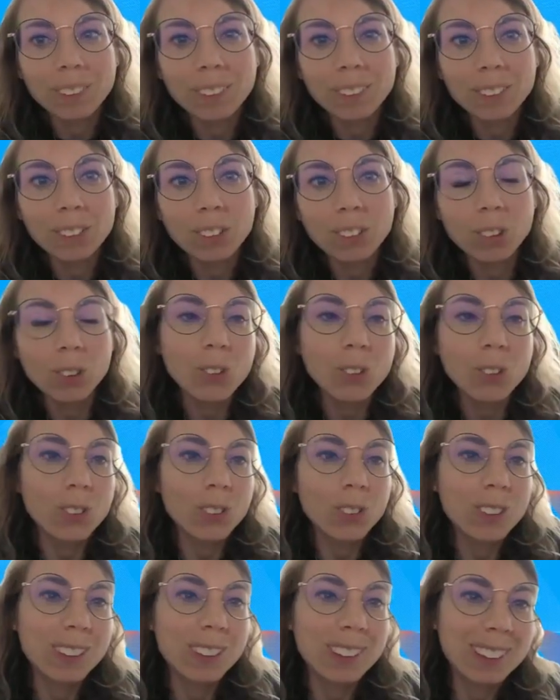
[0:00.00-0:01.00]

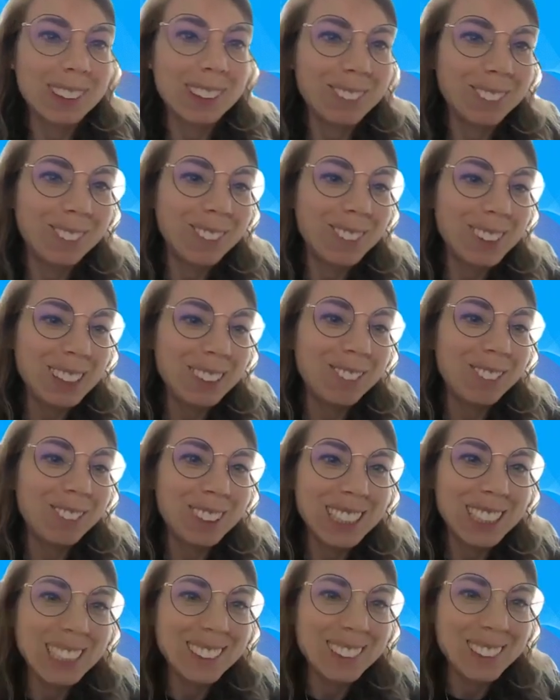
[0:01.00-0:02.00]
So we
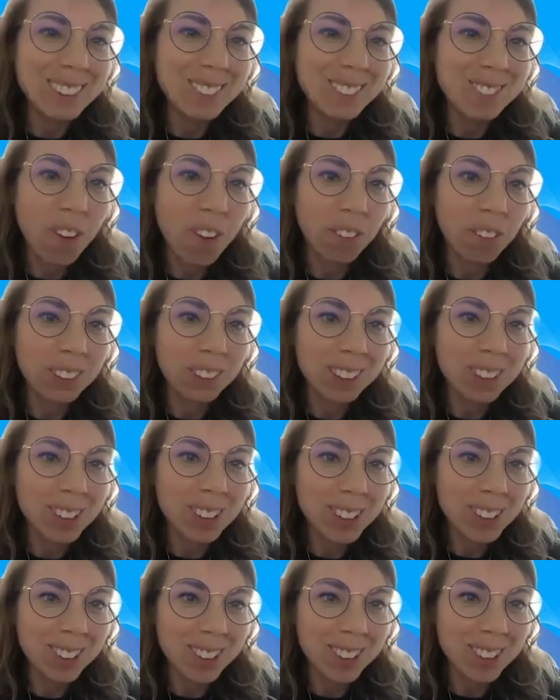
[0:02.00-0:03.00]
really need more
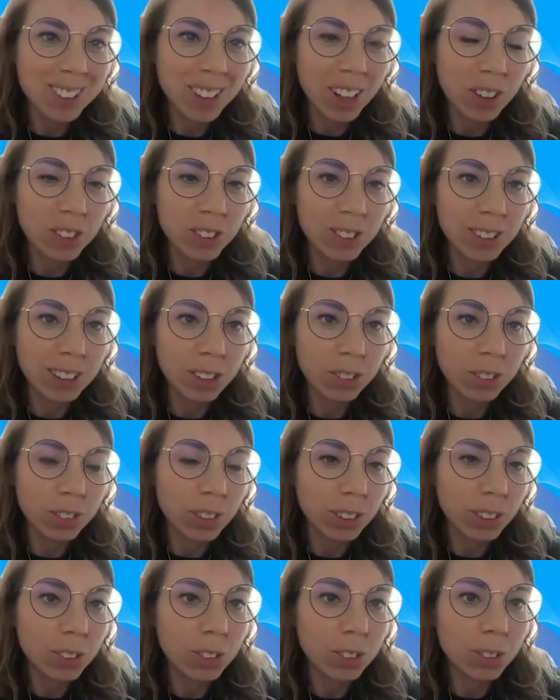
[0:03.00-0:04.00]
resource on this
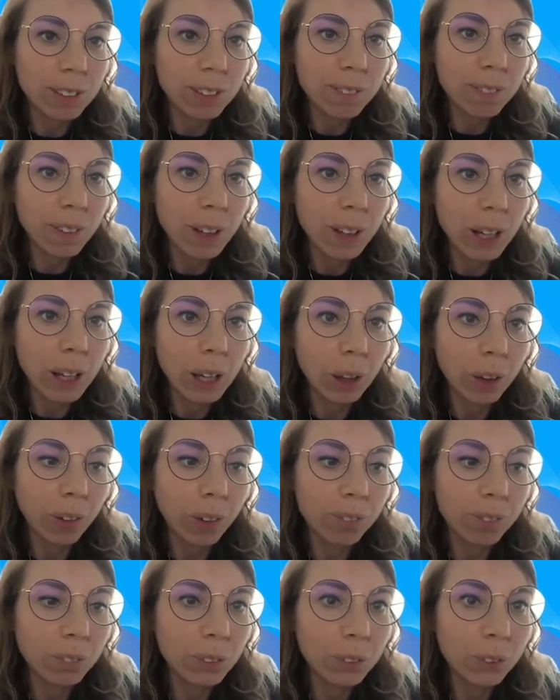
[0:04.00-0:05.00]
work stream.
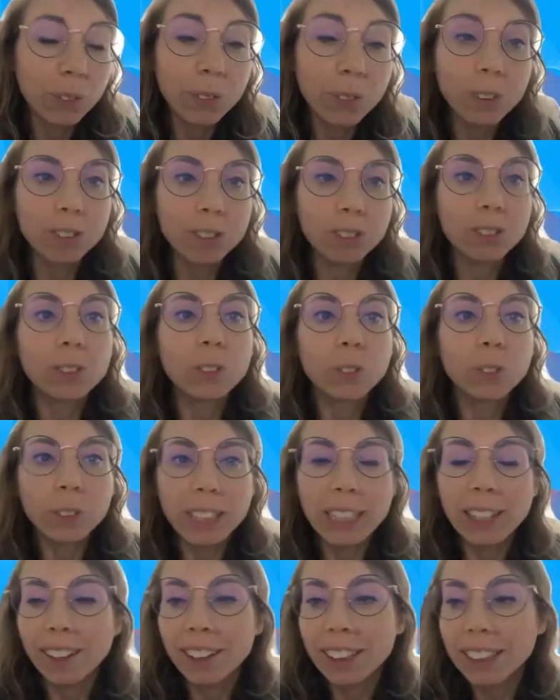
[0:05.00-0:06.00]

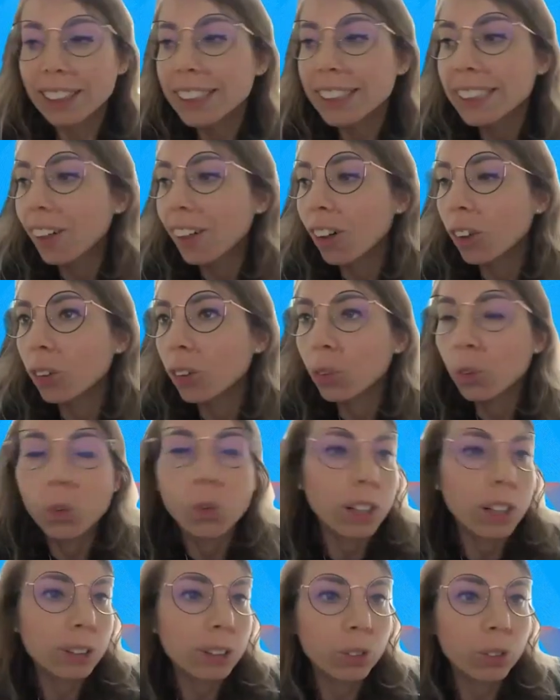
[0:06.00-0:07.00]
We are clear on
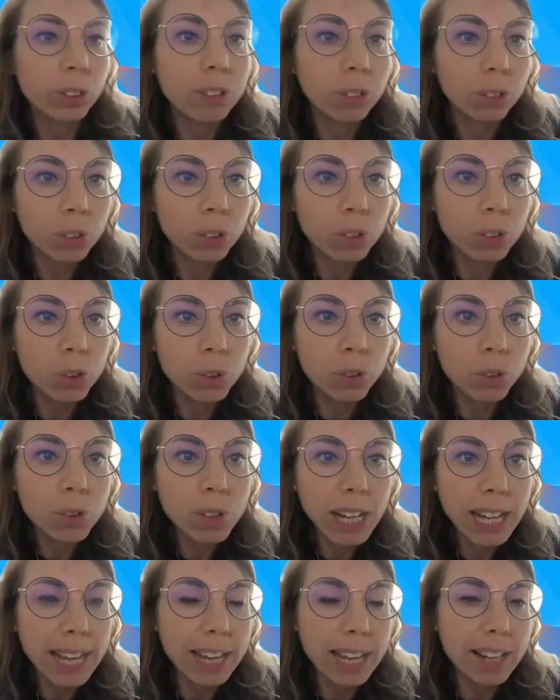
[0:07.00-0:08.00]
what we want to
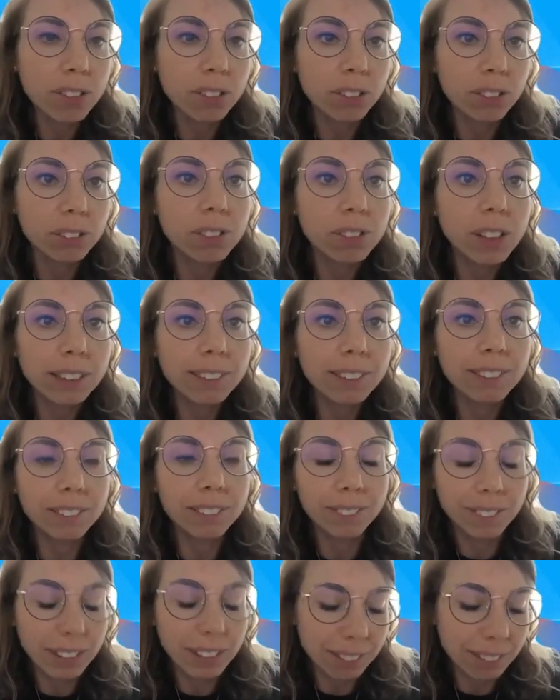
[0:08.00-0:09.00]
do and what
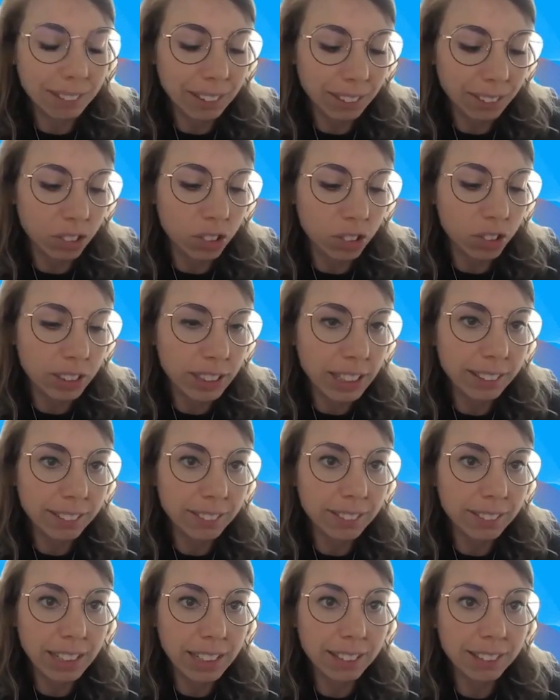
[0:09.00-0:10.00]
are the
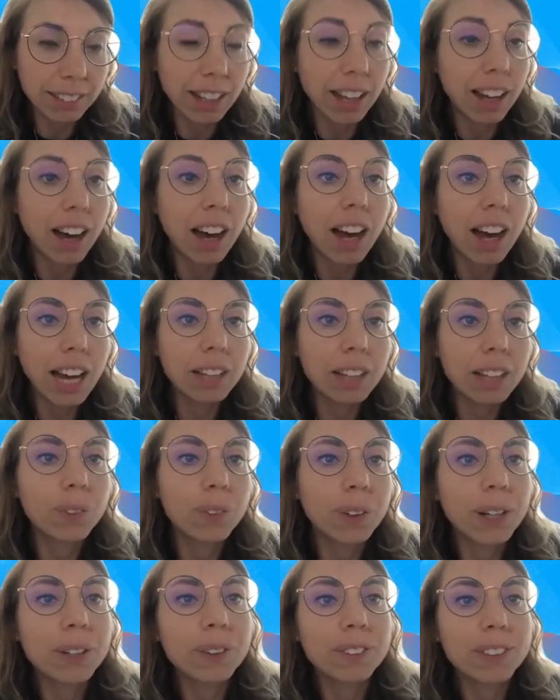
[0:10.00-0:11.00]
tasks that are high
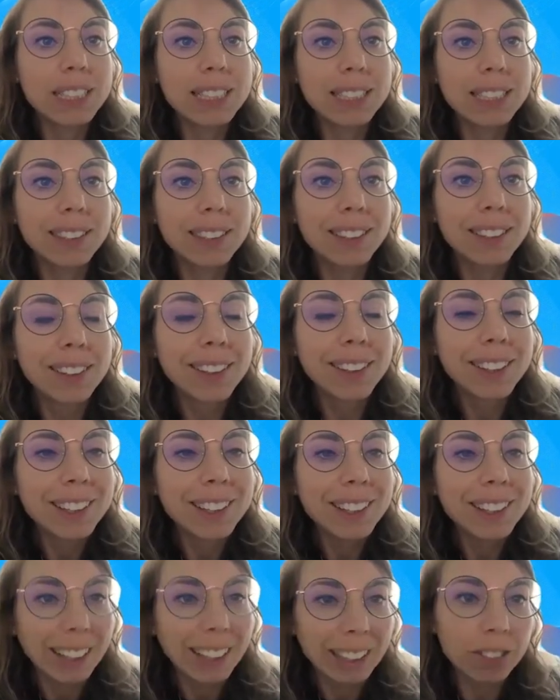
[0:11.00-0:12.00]
priority.
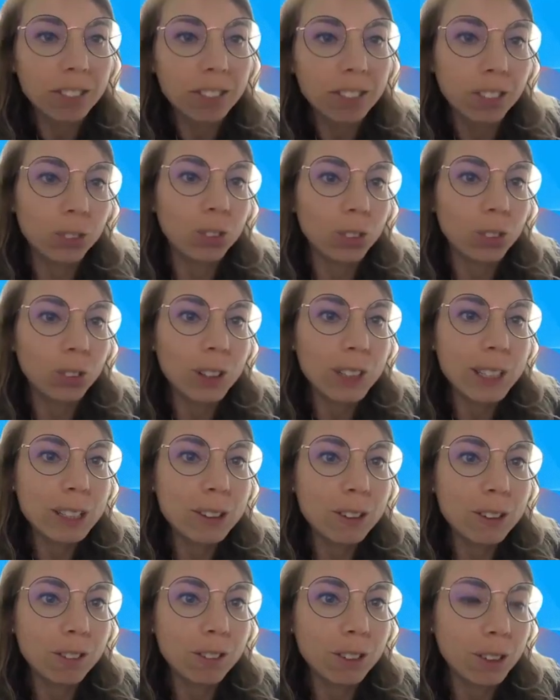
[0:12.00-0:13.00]

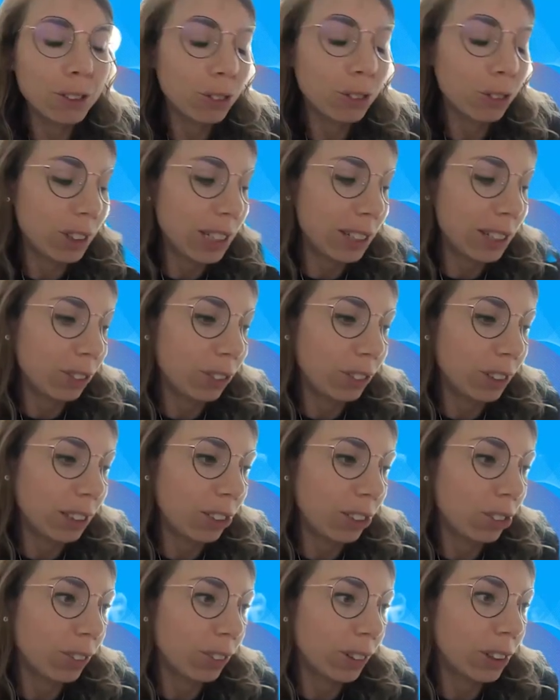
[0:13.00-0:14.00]
Unfortunately, often
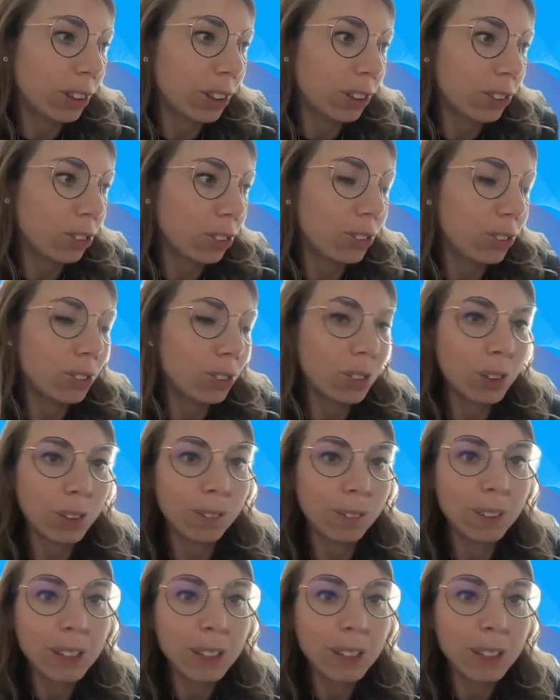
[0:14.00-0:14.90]
we struggle to